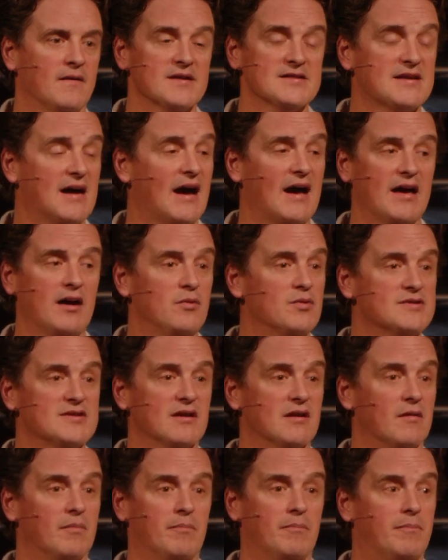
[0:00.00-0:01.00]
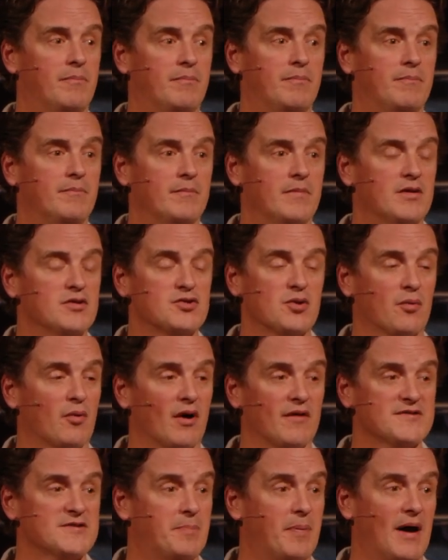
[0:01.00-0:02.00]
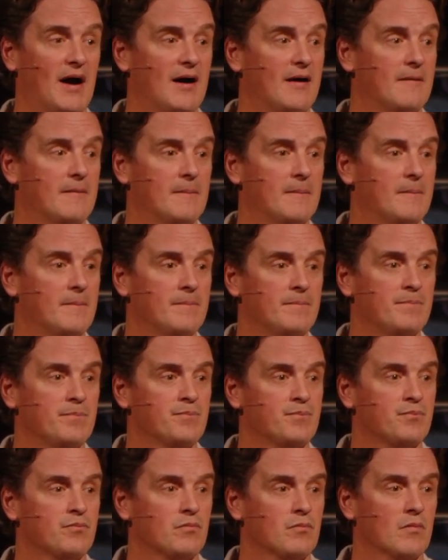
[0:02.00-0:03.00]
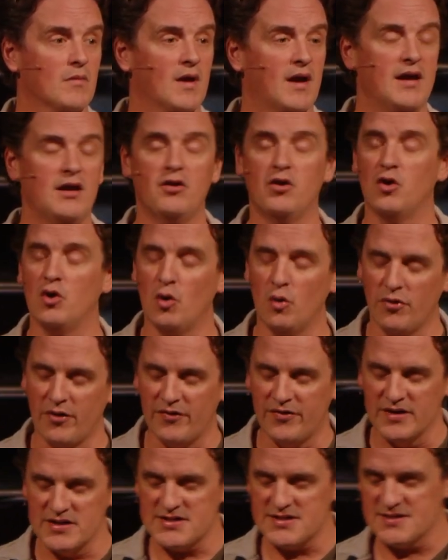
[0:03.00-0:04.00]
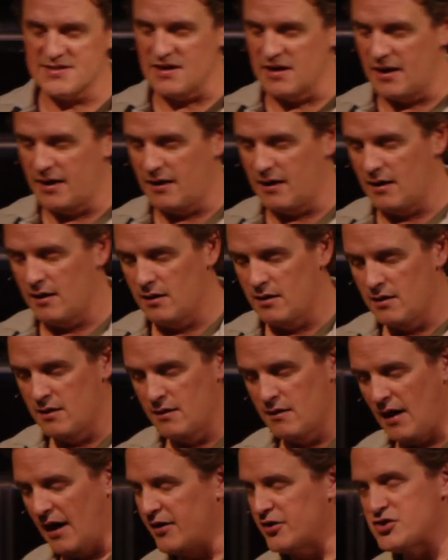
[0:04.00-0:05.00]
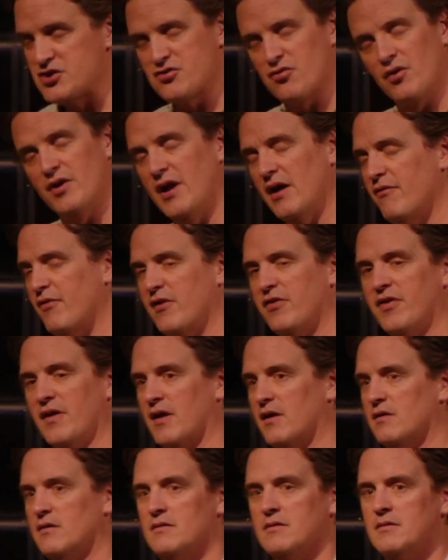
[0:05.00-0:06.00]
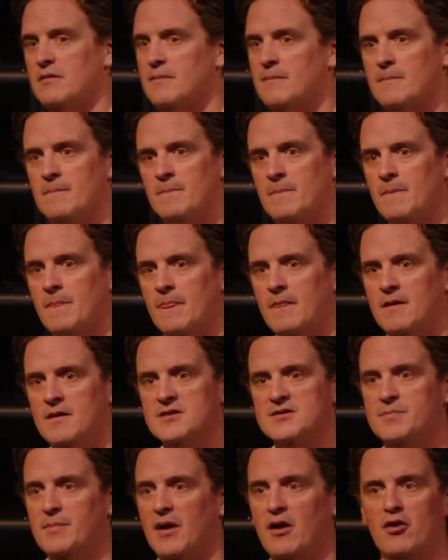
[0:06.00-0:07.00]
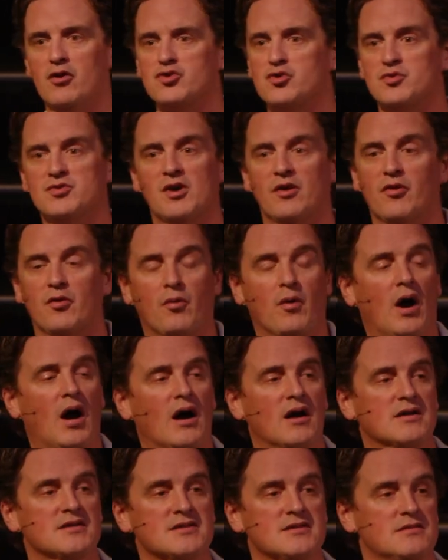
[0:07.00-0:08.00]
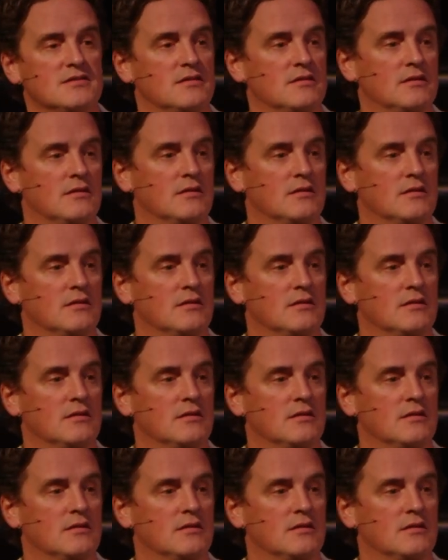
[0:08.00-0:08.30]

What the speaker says: And this guy, he was in a rough spot. He knew that this sin had destroyed everything. His marriage was on the rocks.